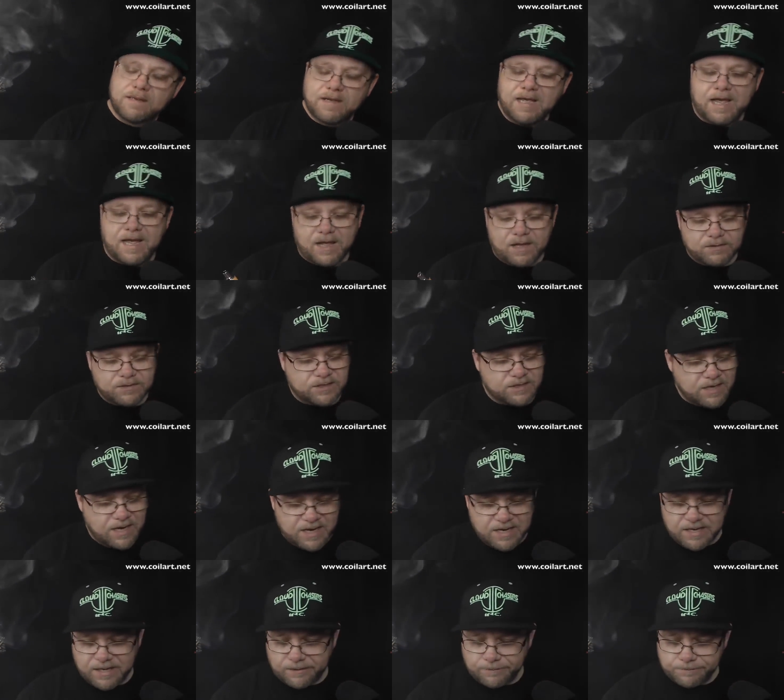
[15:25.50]

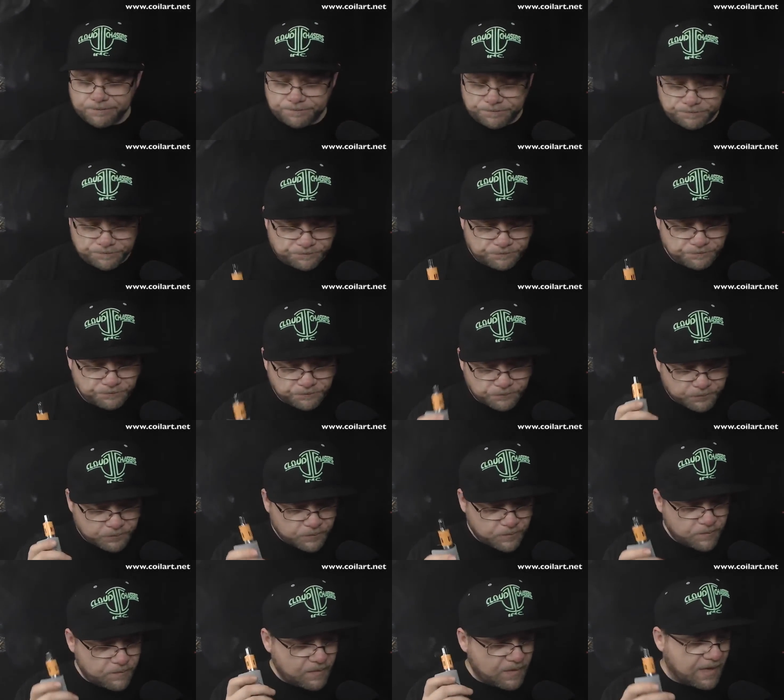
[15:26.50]
Outstanding.
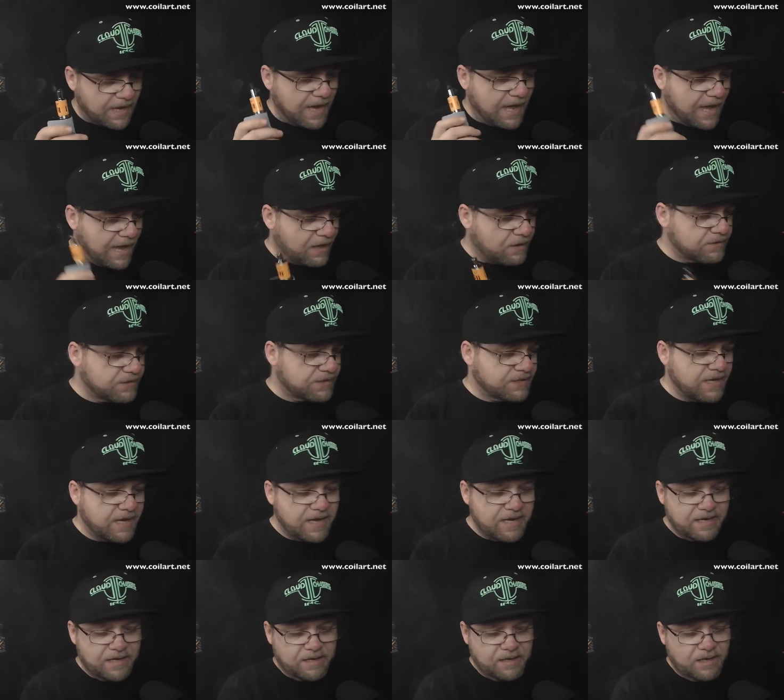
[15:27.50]

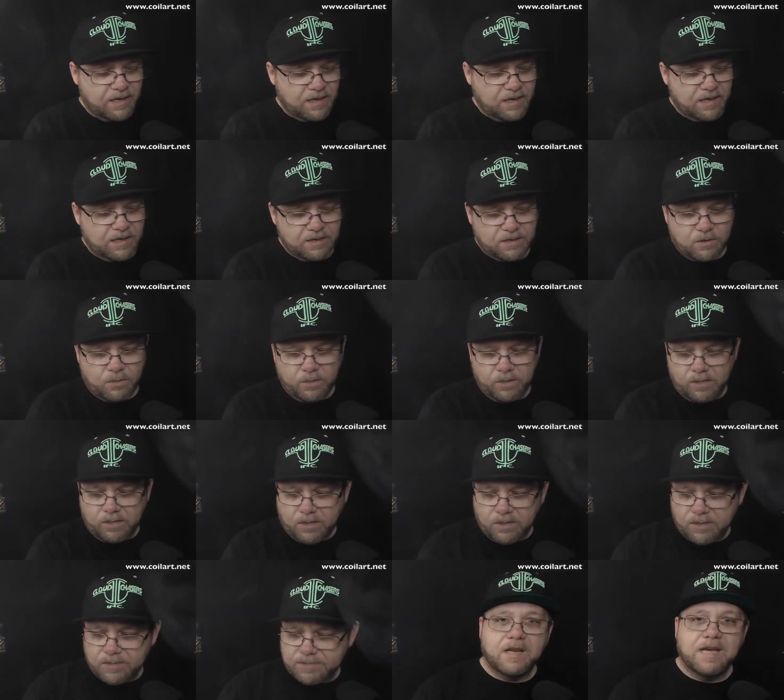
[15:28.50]
Outstanding.
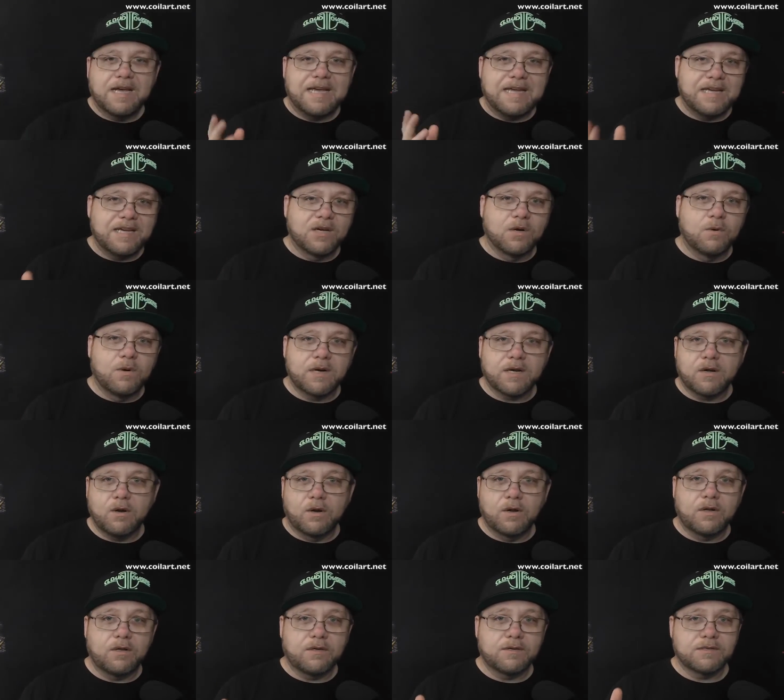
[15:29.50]
CoilART Ego 1
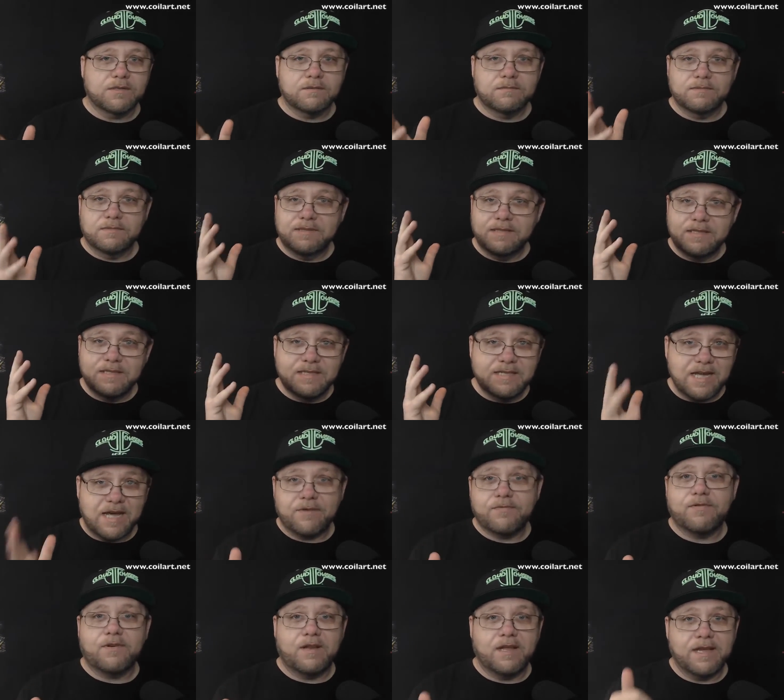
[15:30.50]
coils,
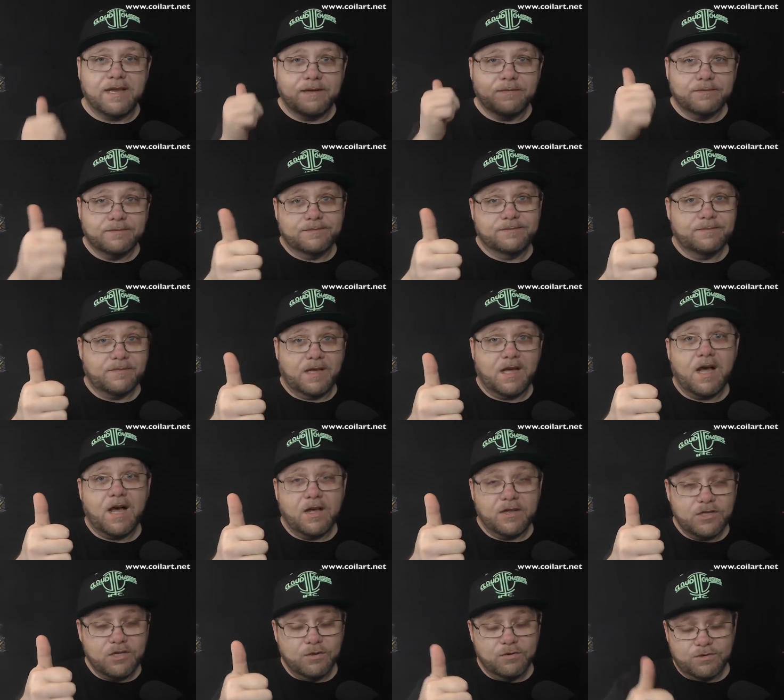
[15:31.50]
definitely a
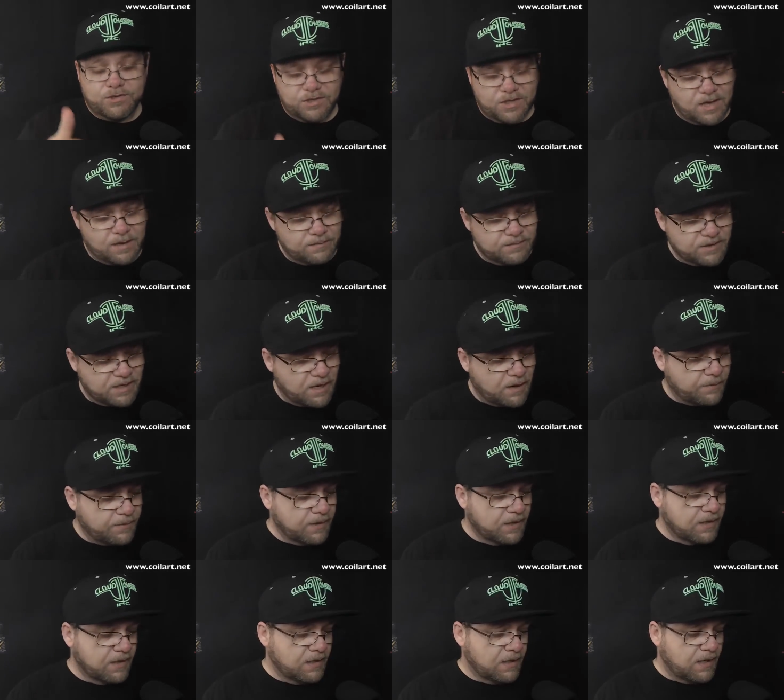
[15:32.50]
huge thumbs up.
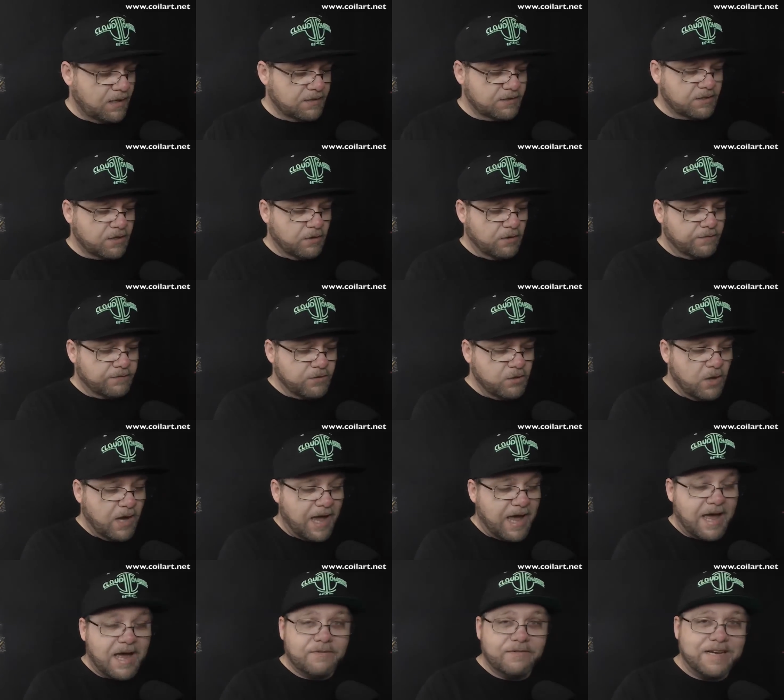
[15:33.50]
So if you
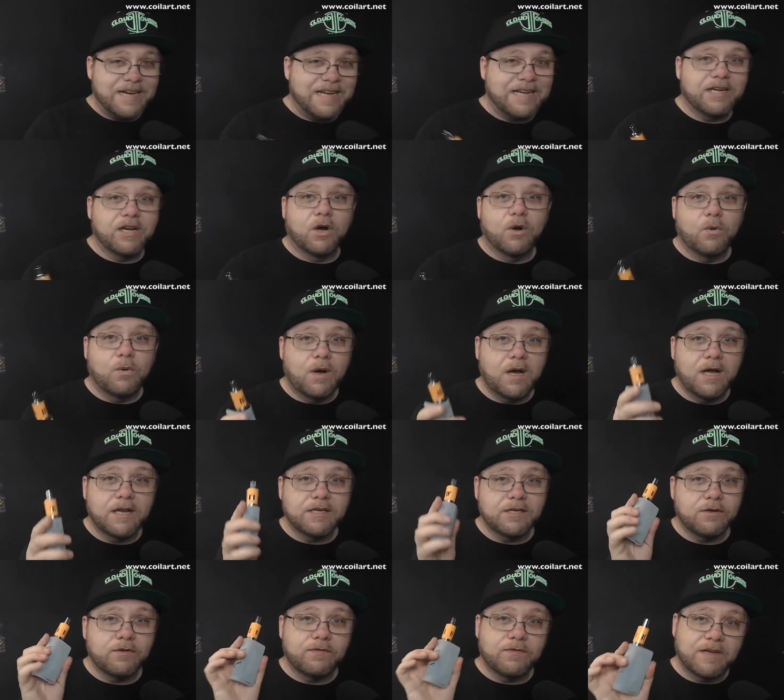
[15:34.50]
have an Ego
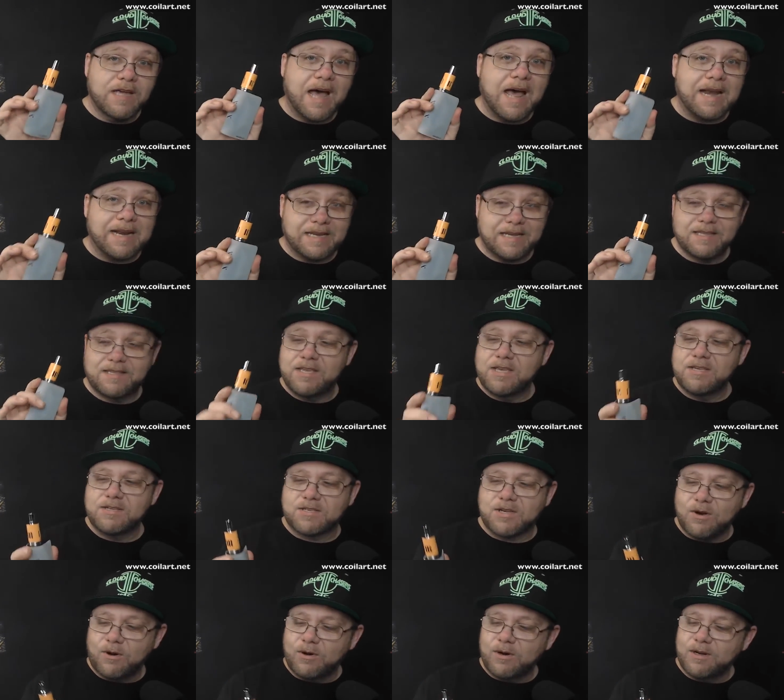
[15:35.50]
1, you've got to get
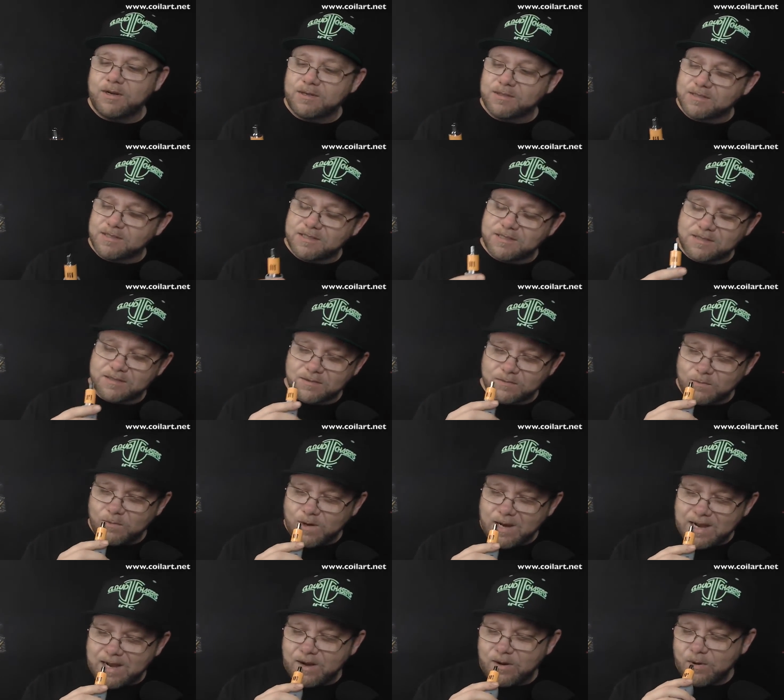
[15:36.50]
these coils. It's
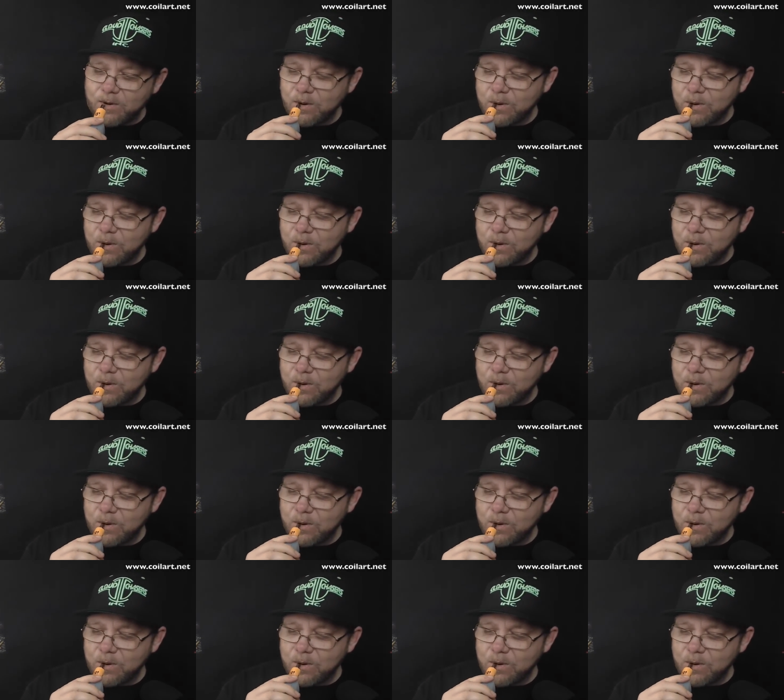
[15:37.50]
wow.